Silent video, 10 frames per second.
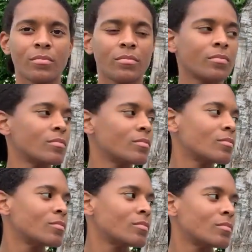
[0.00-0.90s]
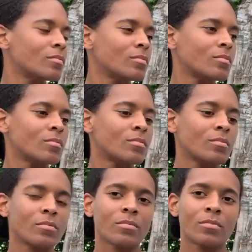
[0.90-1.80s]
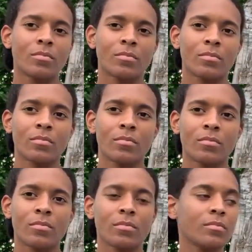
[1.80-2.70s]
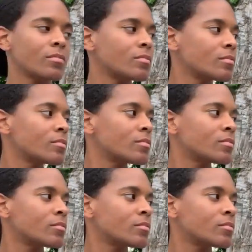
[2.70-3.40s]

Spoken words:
[no speech]